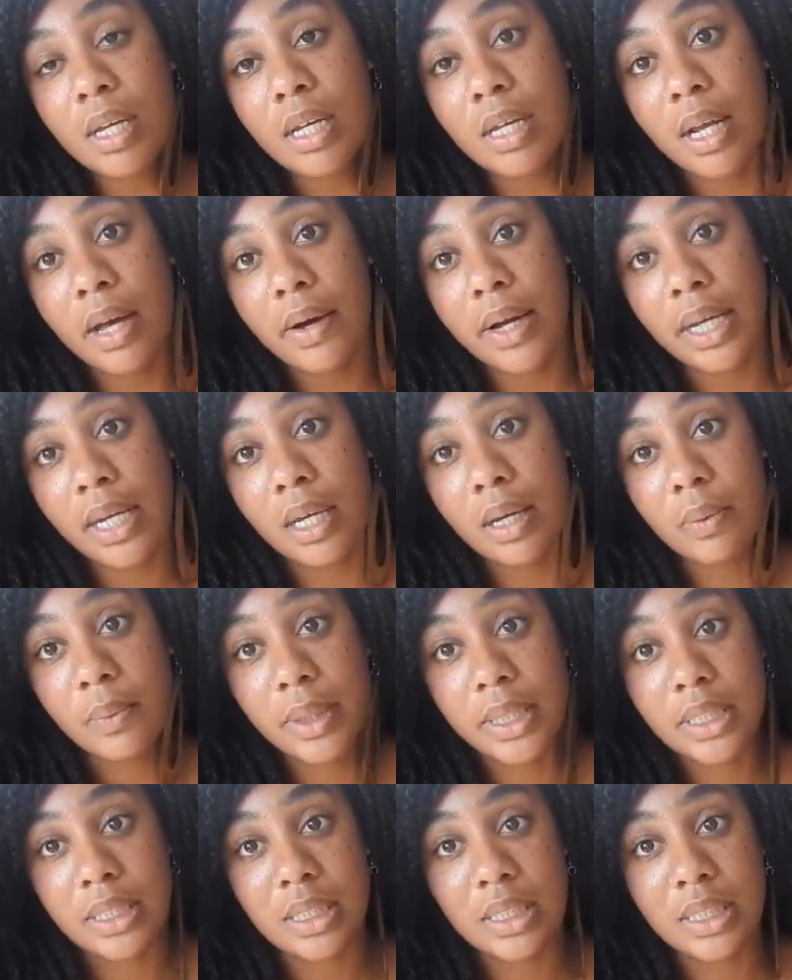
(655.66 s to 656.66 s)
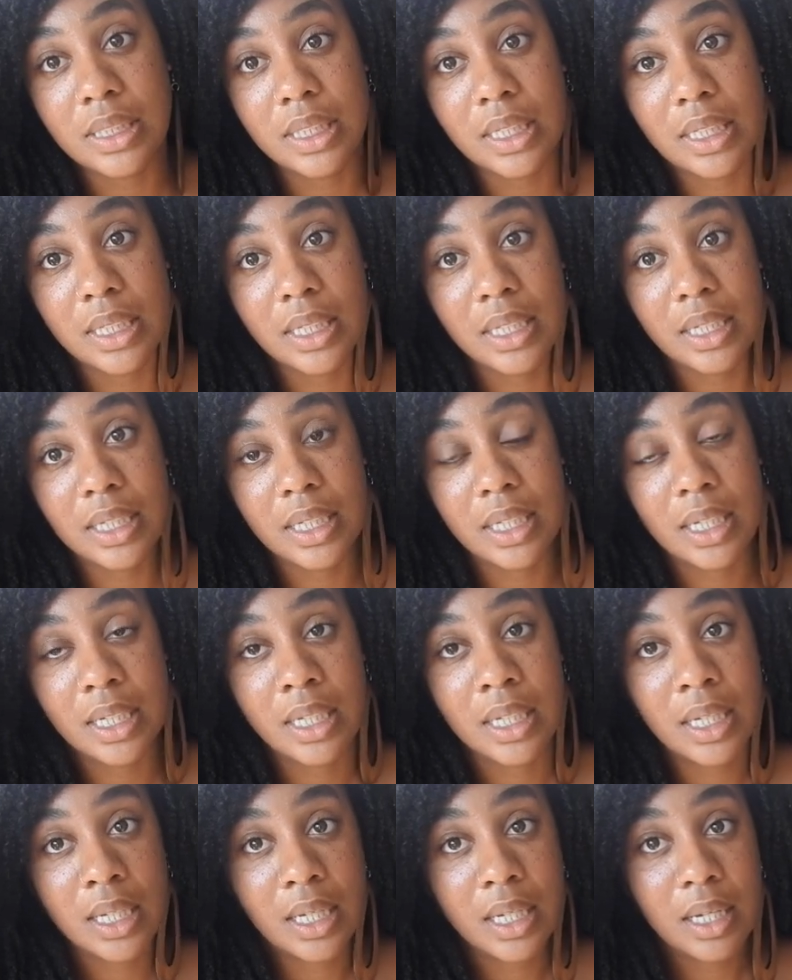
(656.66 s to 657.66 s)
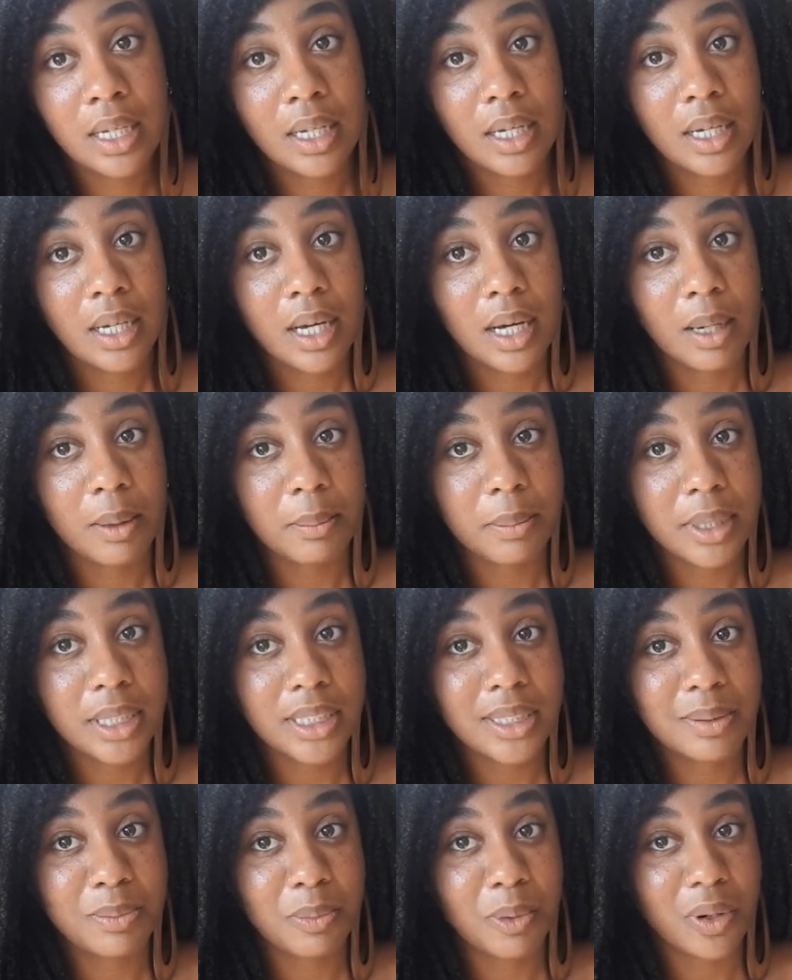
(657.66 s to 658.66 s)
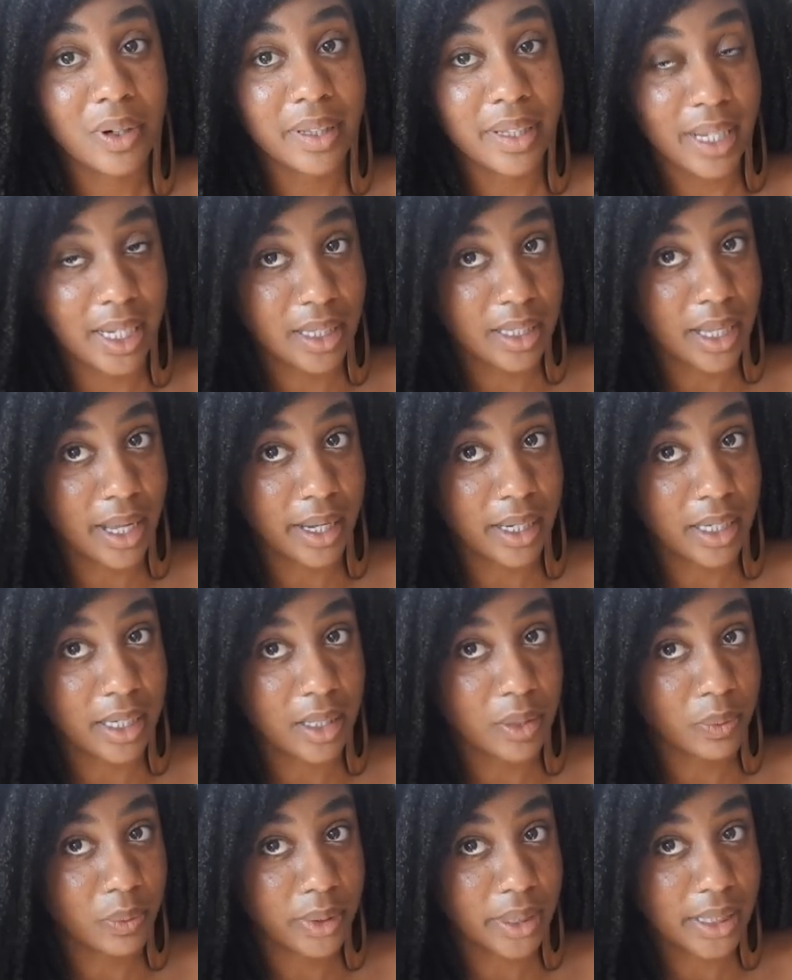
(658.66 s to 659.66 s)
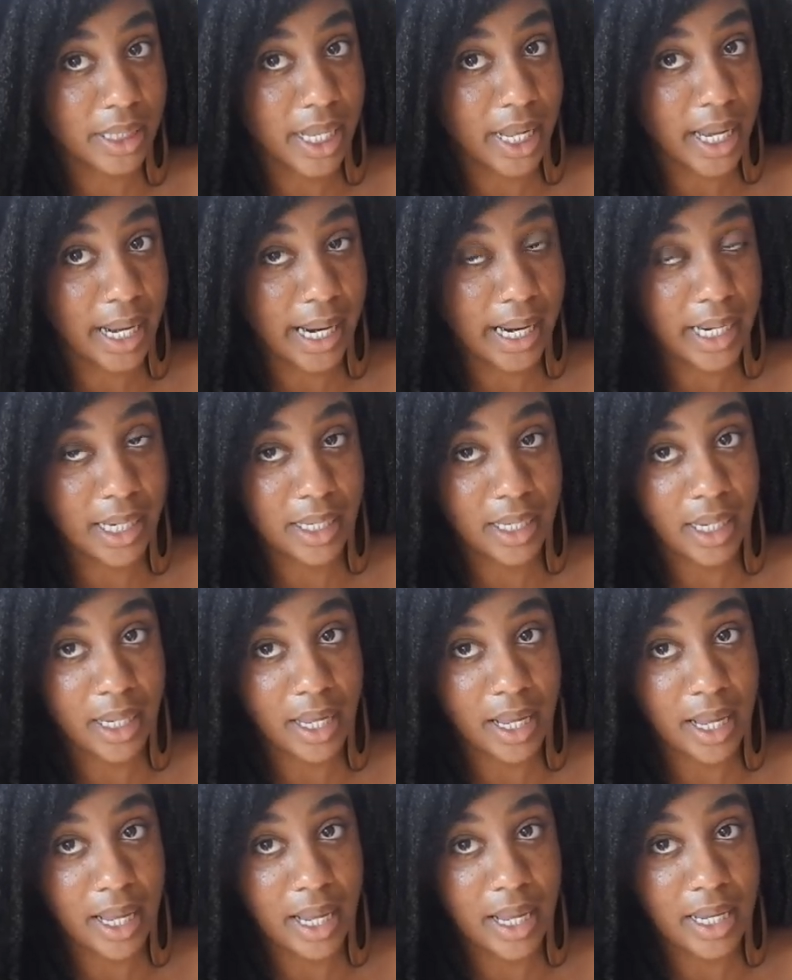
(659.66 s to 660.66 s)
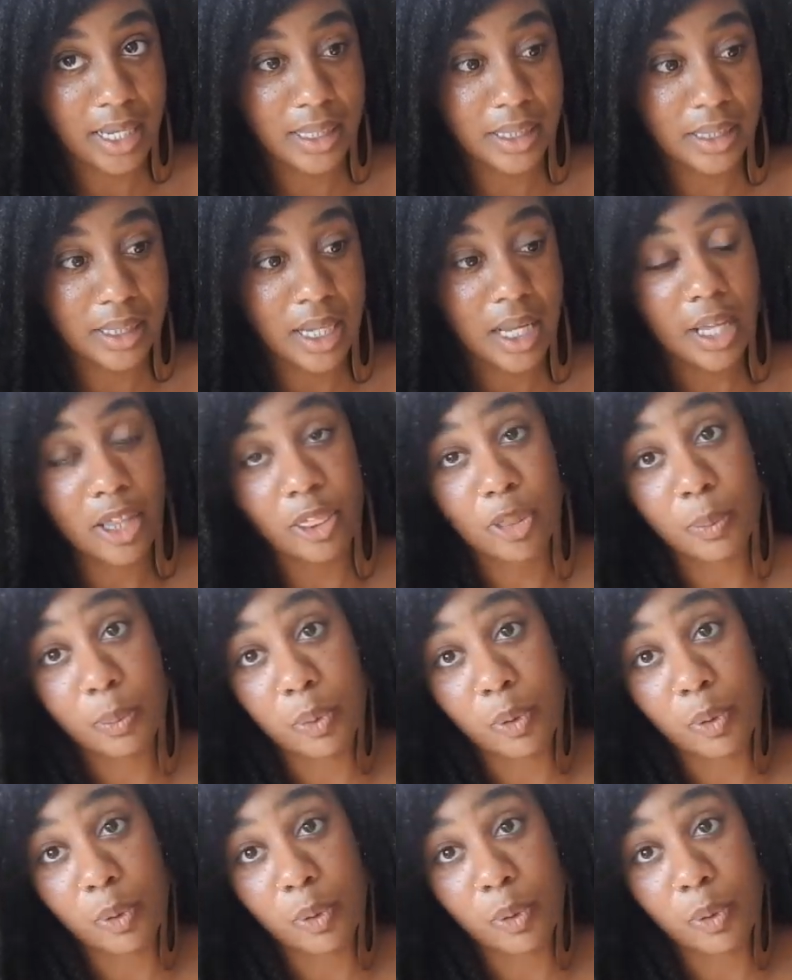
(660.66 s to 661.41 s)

now I can't wait to see how much more length I can retain and the